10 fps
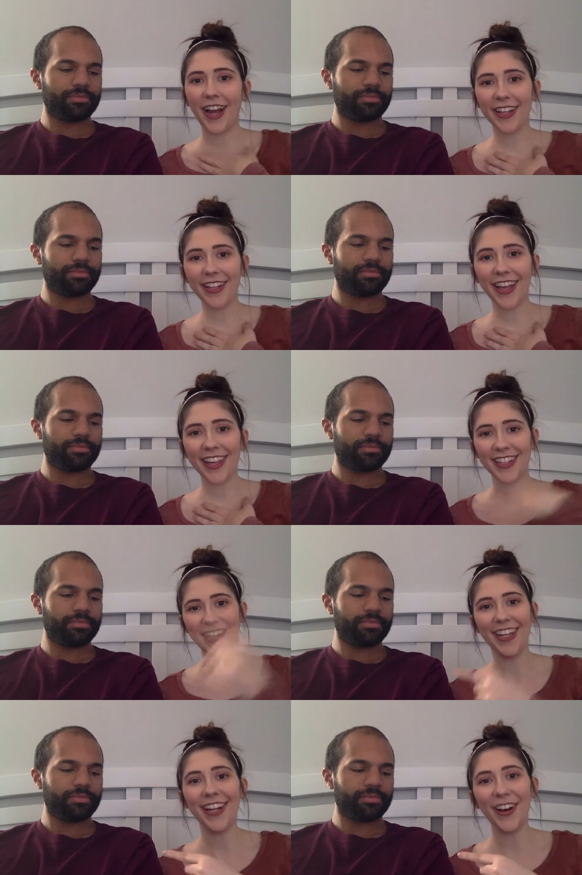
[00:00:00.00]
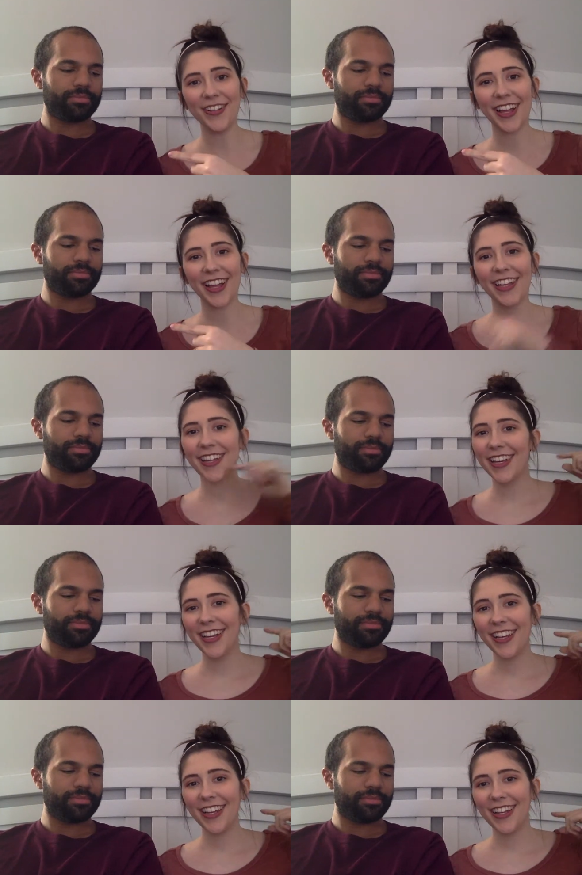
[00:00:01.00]
Speaker 1: I like that he don't like.
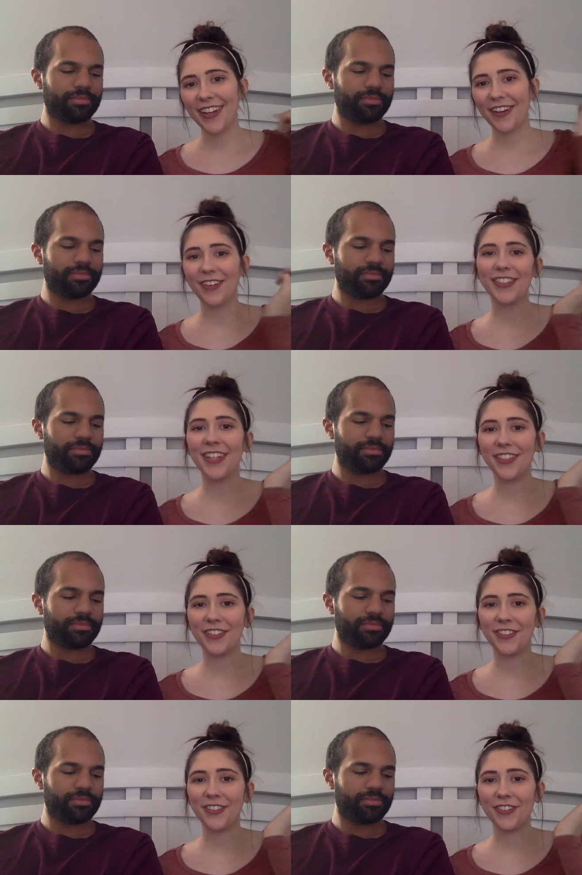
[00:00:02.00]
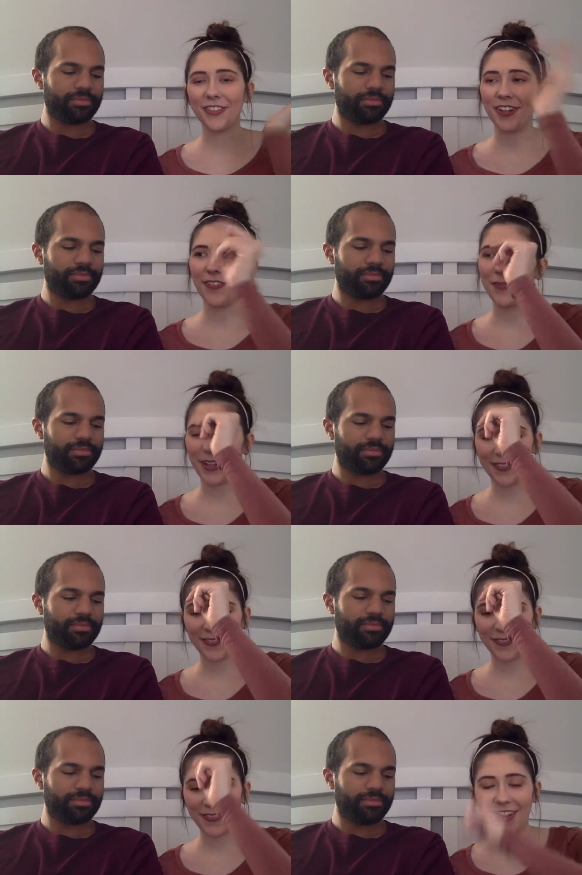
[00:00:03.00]
Oh, it's not gender neutral. Never mind.
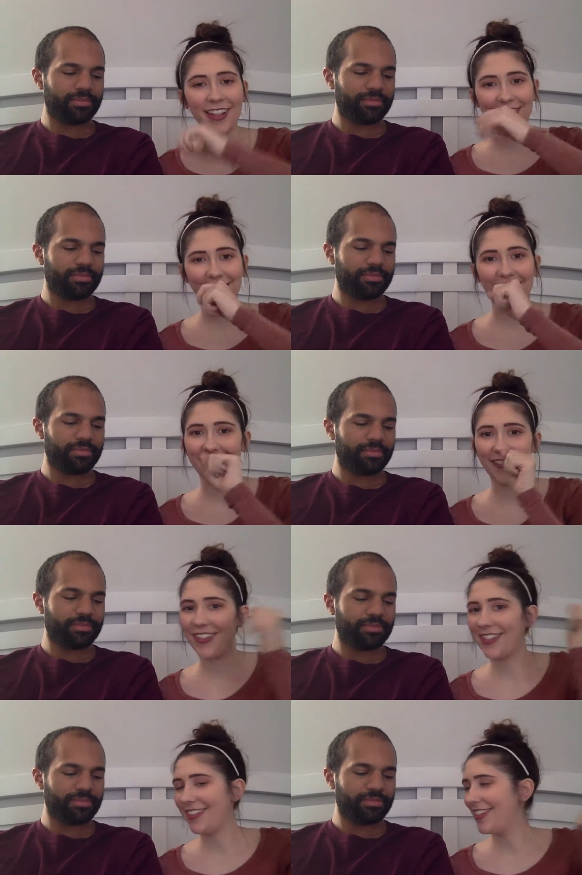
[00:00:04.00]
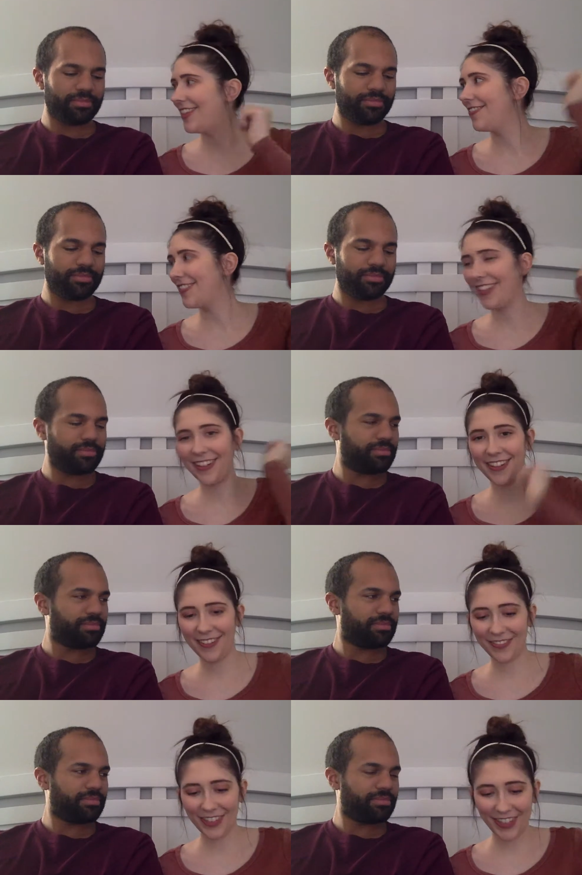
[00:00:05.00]
I'll ah, save it. save it for another
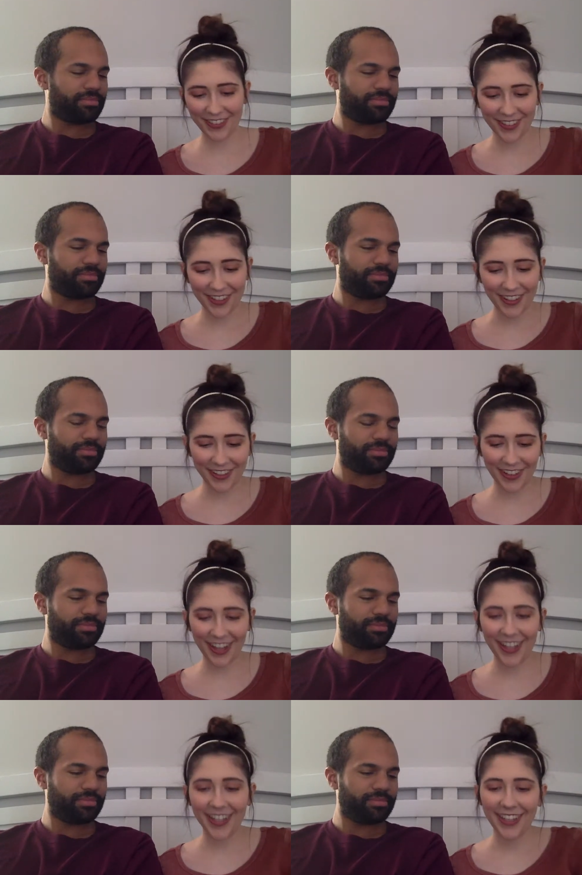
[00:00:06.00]
video. Okay,